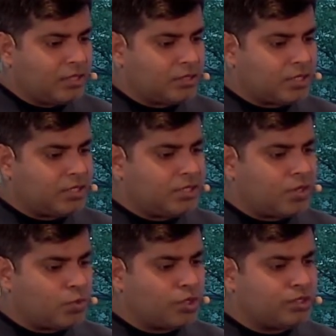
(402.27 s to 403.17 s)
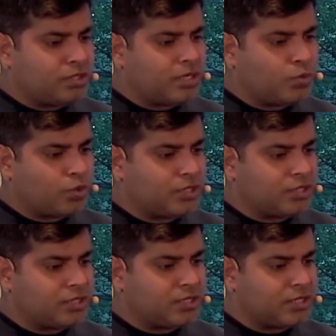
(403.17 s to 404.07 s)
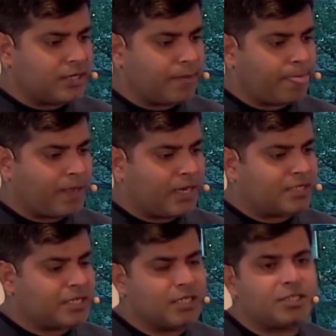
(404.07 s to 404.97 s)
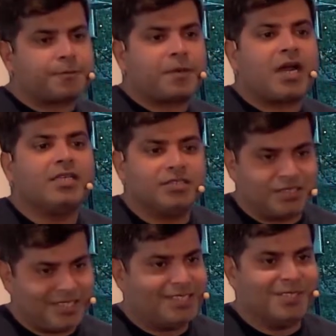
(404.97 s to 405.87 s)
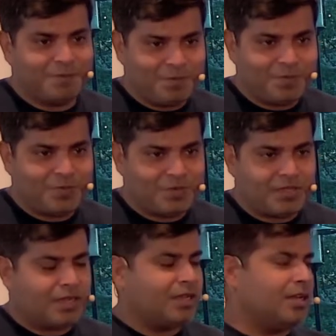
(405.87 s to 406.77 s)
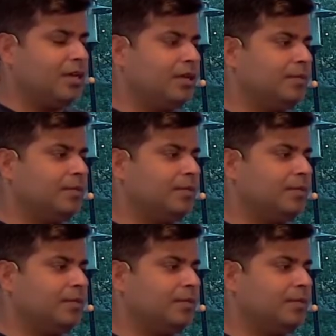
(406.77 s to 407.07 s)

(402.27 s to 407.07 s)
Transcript: it wasn't let's say enterprise ready. uh,